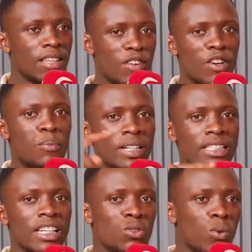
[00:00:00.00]
The very
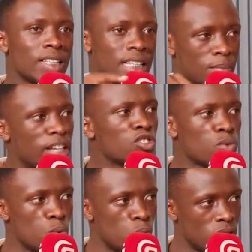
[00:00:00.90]
president who was at my
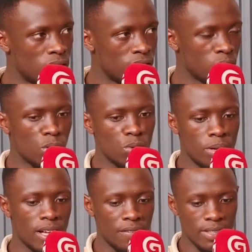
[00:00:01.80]
school is called
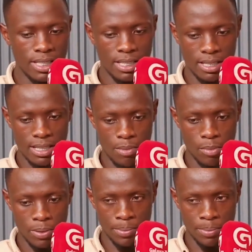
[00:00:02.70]
Lubega Vincent Samba.